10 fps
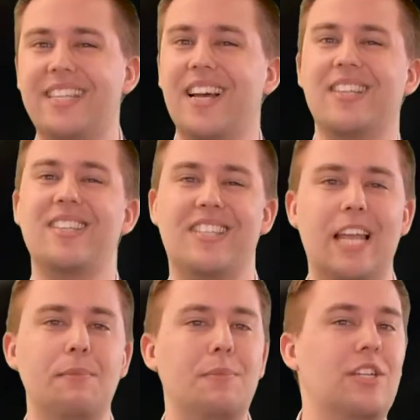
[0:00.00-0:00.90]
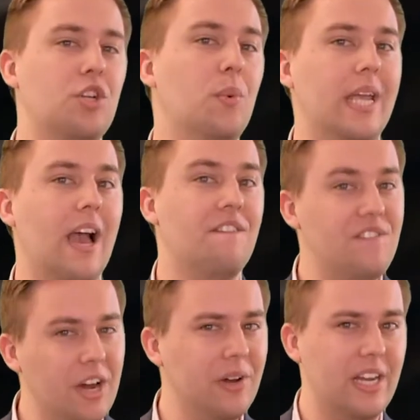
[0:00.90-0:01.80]
it doesn't seem to be doing a
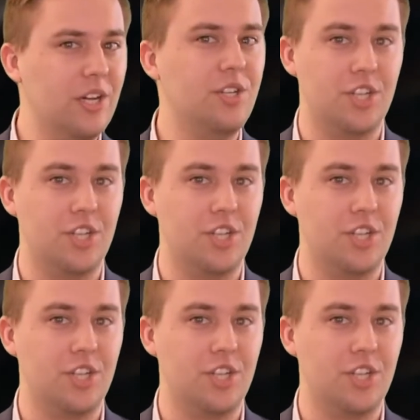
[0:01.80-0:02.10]
very good